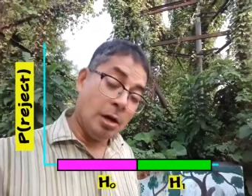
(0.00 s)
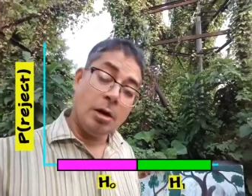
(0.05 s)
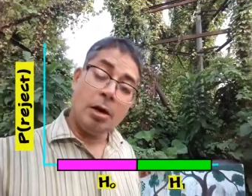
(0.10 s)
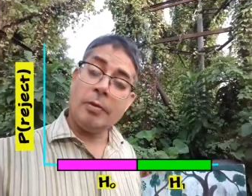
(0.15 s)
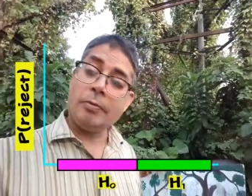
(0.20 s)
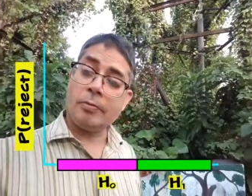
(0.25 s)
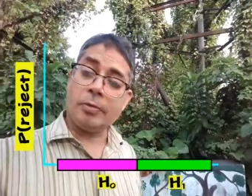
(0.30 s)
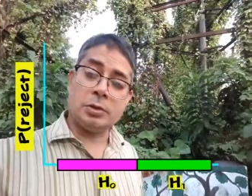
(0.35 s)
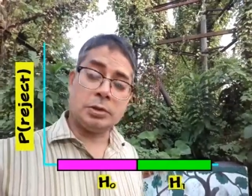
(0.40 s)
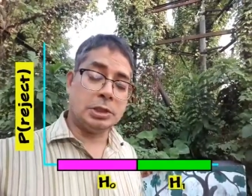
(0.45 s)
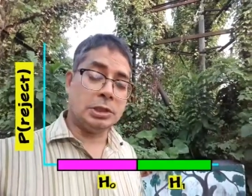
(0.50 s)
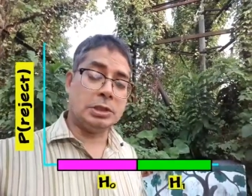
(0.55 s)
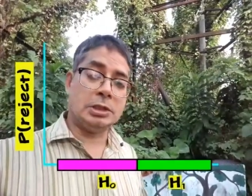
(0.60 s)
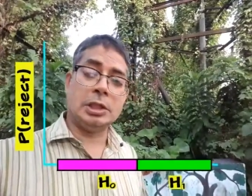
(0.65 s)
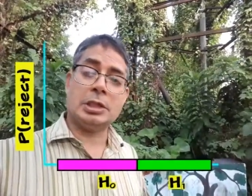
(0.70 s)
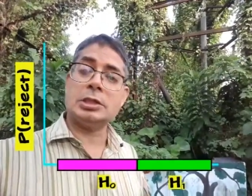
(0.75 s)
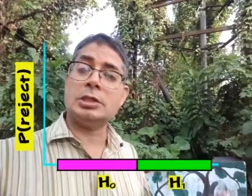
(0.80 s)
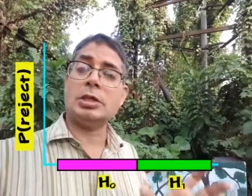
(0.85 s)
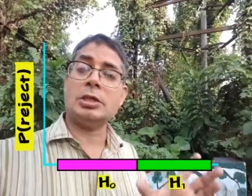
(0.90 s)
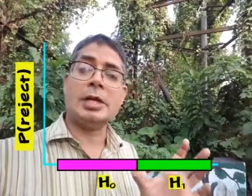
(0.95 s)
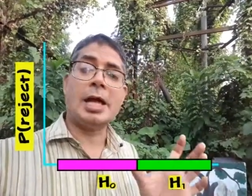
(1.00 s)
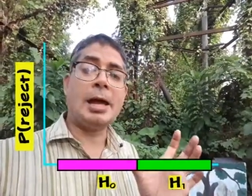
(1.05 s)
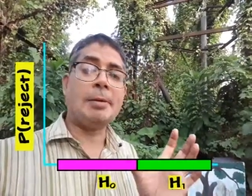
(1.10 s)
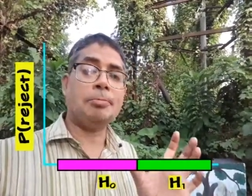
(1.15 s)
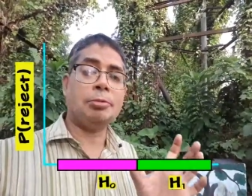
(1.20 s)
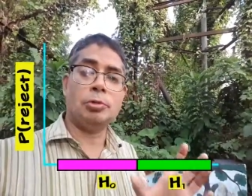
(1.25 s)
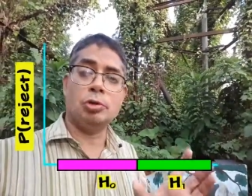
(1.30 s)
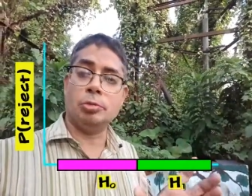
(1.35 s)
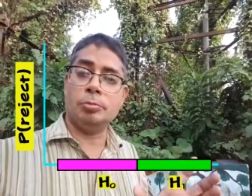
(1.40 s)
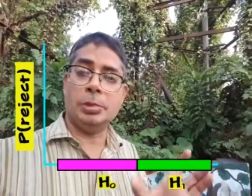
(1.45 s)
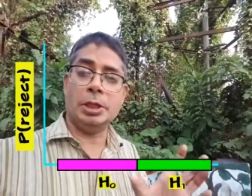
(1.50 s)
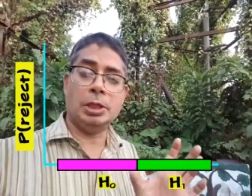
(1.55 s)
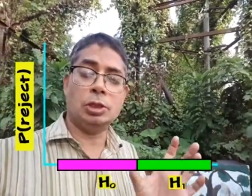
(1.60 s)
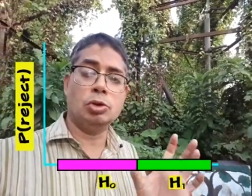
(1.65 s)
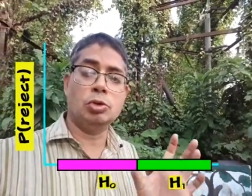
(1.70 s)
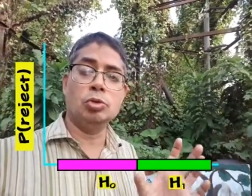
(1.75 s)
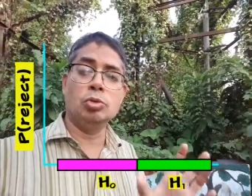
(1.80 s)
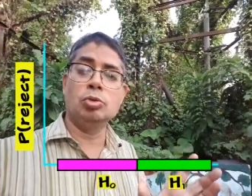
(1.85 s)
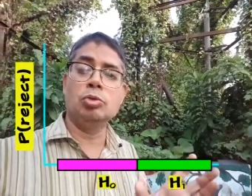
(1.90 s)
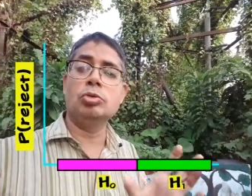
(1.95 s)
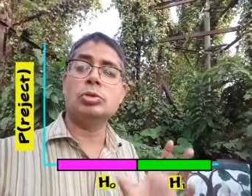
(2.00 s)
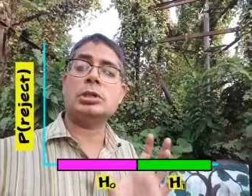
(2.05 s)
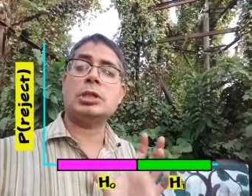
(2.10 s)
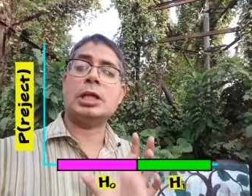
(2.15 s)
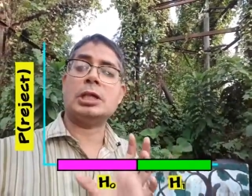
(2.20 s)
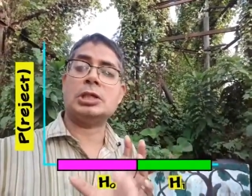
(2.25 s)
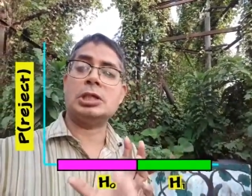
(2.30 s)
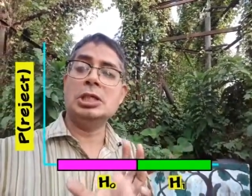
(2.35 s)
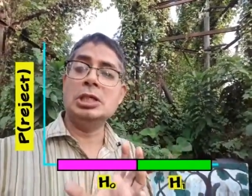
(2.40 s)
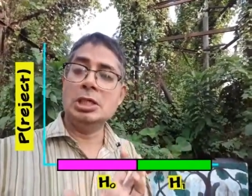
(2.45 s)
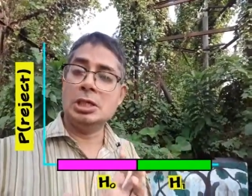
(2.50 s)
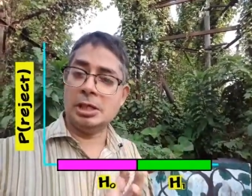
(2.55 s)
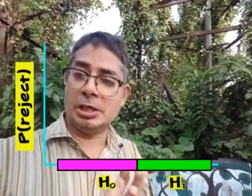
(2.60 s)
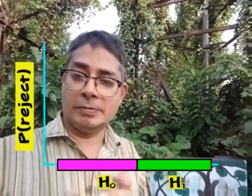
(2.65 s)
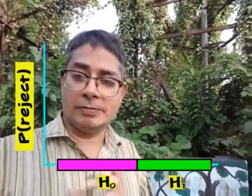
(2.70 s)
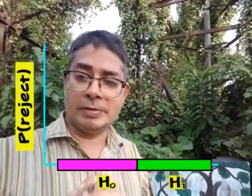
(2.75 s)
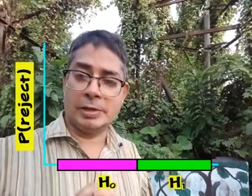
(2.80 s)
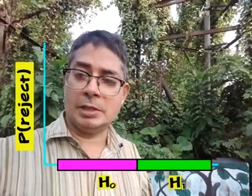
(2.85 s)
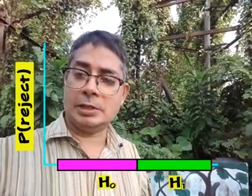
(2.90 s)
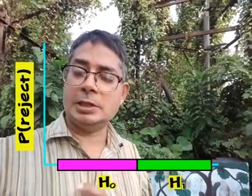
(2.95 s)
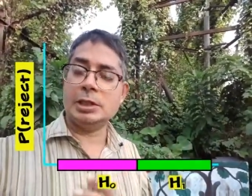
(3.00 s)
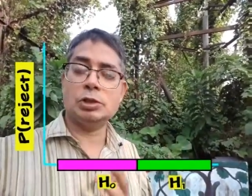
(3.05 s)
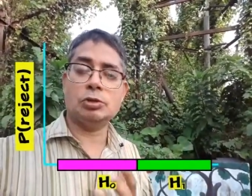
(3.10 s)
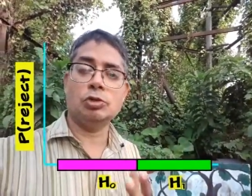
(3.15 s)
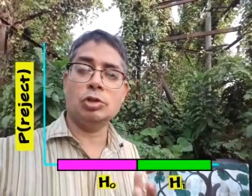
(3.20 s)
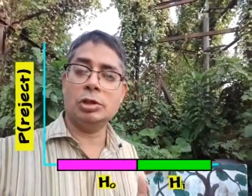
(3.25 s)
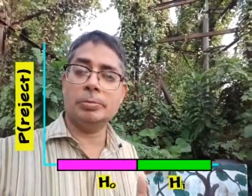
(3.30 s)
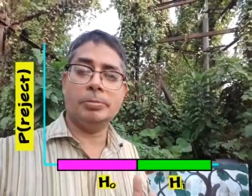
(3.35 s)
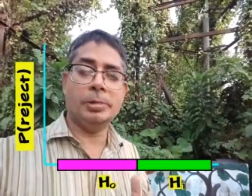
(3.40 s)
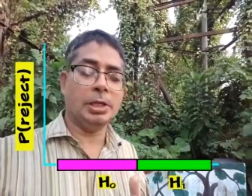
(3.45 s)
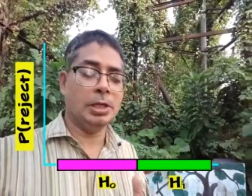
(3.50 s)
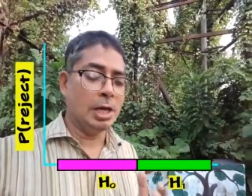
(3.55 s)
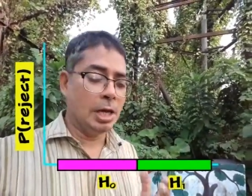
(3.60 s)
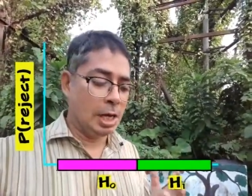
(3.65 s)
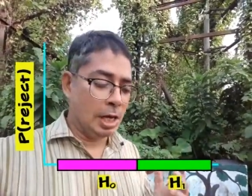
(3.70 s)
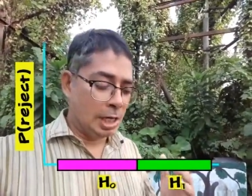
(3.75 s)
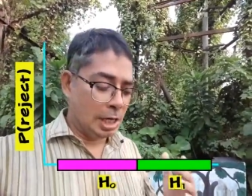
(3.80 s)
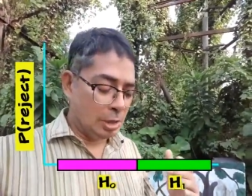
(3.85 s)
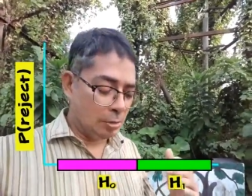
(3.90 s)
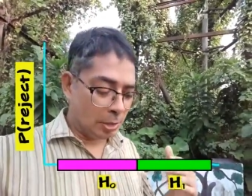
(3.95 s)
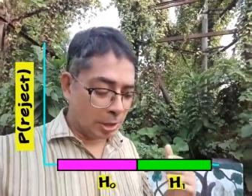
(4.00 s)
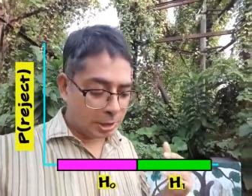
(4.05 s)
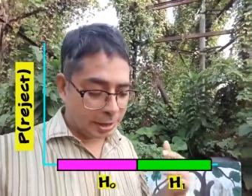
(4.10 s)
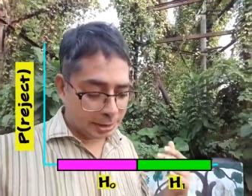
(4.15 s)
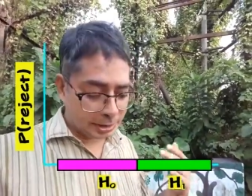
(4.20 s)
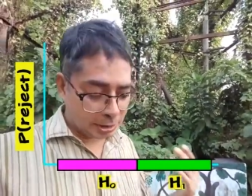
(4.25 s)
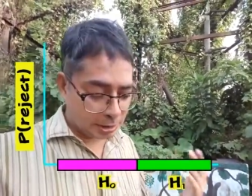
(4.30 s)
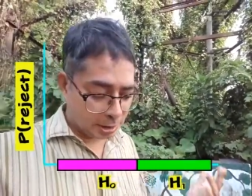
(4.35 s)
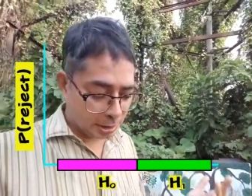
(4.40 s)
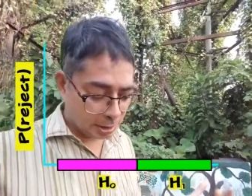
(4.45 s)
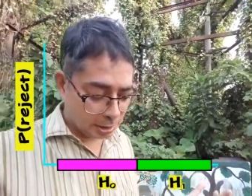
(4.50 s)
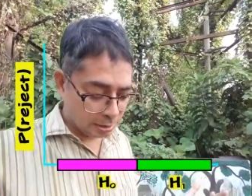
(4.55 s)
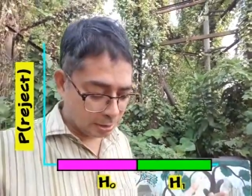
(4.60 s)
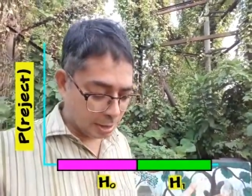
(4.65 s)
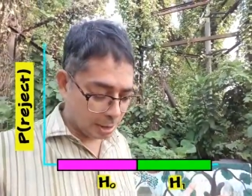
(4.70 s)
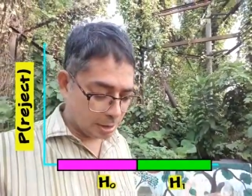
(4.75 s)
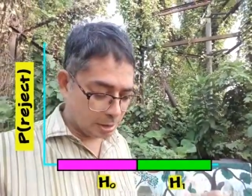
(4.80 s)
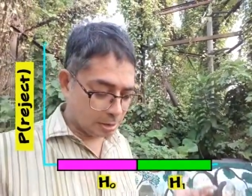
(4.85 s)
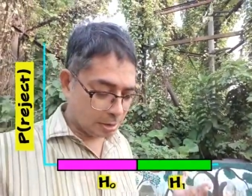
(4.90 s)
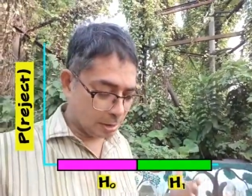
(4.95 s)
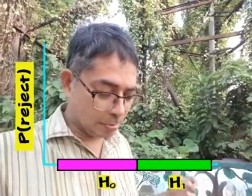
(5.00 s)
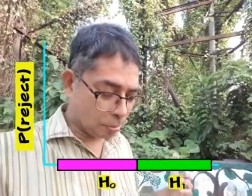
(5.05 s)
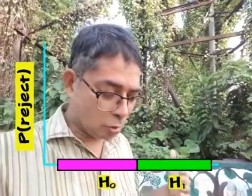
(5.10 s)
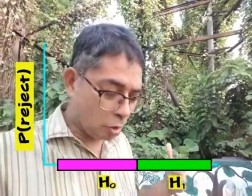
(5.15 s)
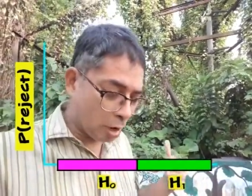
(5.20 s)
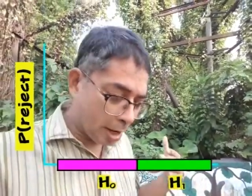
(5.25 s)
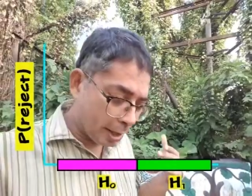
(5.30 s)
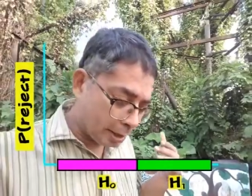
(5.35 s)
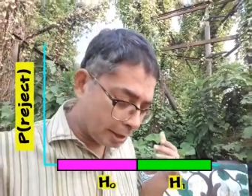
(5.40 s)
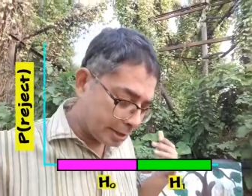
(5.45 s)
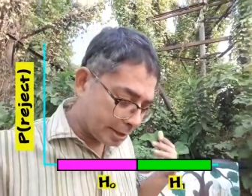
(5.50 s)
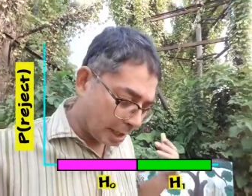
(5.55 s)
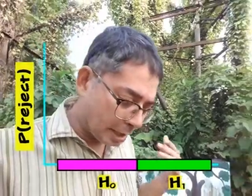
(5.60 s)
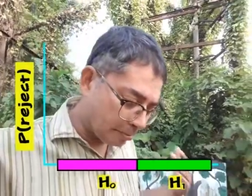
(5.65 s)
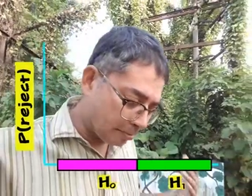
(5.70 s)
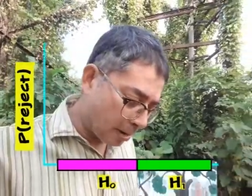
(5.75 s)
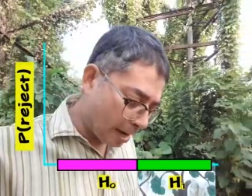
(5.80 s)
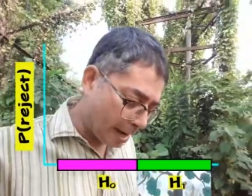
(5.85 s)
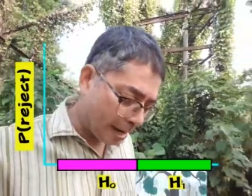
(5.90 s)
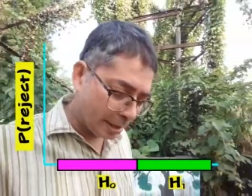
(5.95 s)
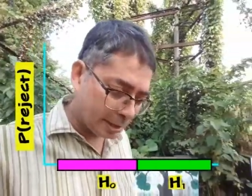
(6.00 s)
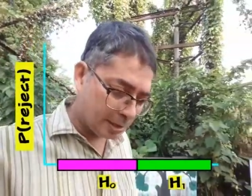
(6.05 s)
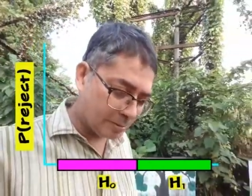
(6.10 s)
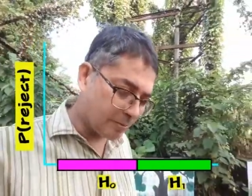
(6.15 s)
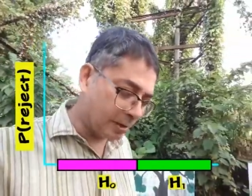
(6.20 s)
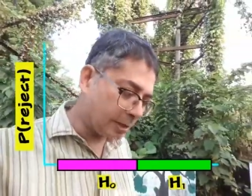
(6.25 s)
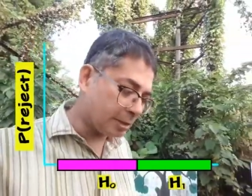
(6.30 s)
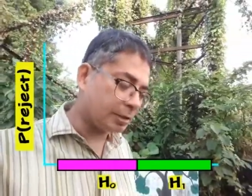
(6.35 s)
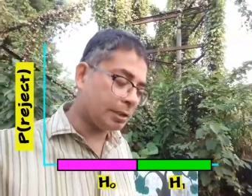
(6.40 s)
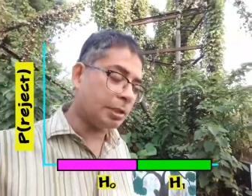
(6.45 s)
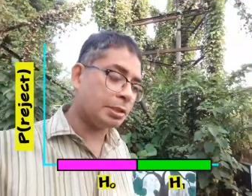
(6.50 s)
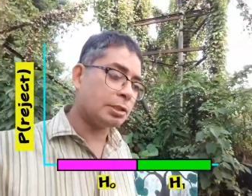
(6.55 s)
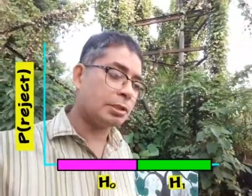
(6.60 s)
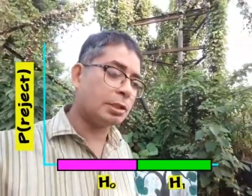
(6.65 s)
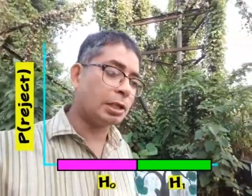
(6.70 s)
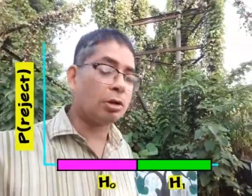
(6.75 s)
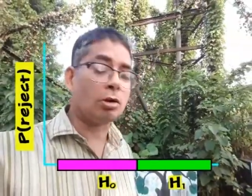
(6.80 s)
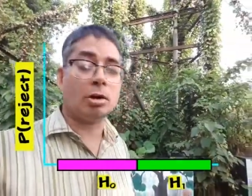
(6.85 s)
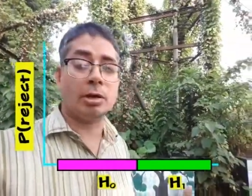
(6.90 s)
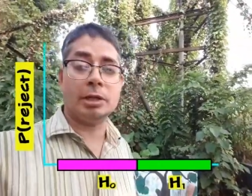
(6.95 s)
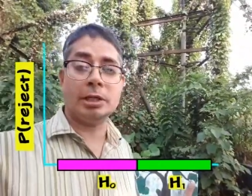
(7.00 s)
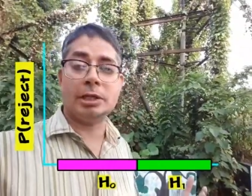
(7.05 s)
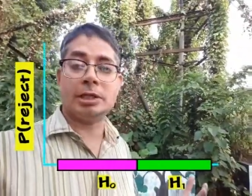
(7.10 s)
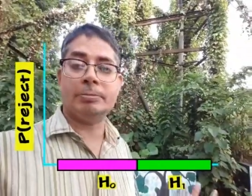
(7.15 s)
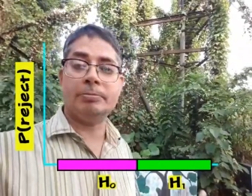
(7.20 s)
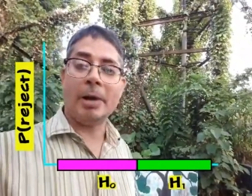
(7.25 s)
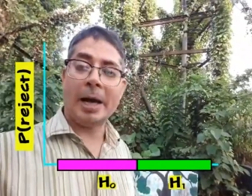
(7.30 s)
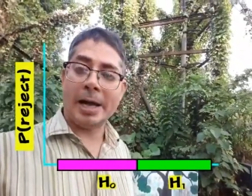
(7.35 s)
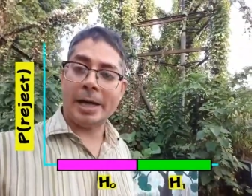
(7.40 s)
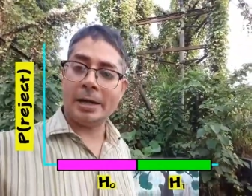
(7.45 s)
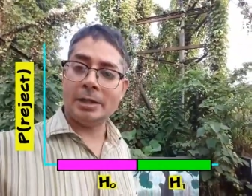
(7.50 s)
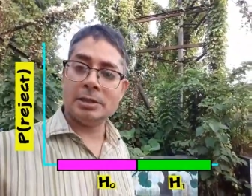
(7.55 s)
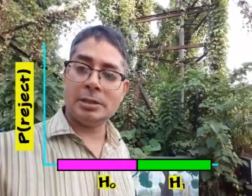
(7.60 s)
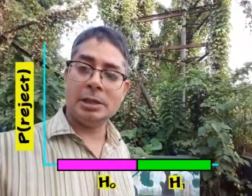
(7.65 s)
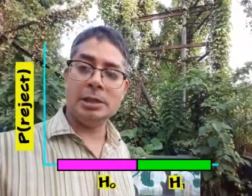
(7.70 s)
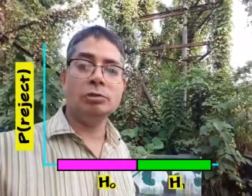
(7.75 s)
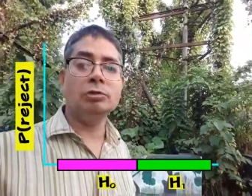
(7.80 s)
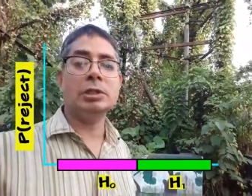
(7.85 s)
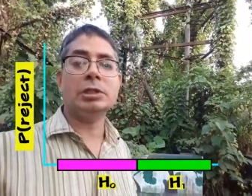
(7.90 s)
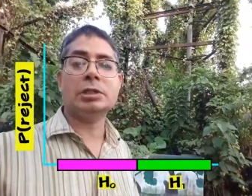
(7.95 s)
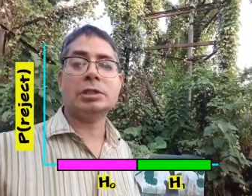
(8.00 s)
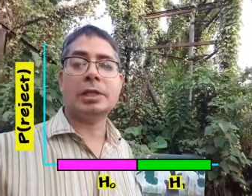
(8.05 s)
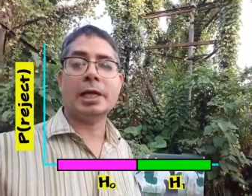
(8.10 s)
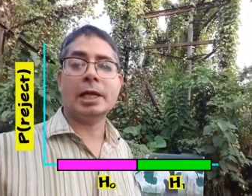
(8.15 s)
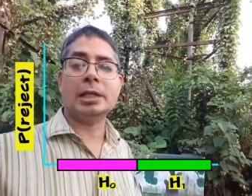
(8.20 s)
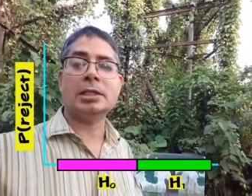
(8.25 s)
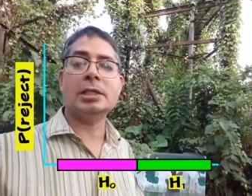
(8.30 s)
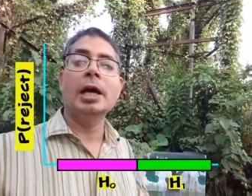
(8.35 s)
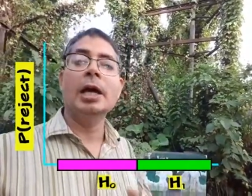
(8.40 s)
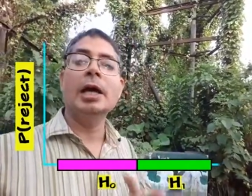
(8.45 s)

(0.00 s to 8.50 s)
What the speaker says: Of course, it does not have to be two such intervals. It could be you are testing that the coin is unbiased versus the coin is biased, in which case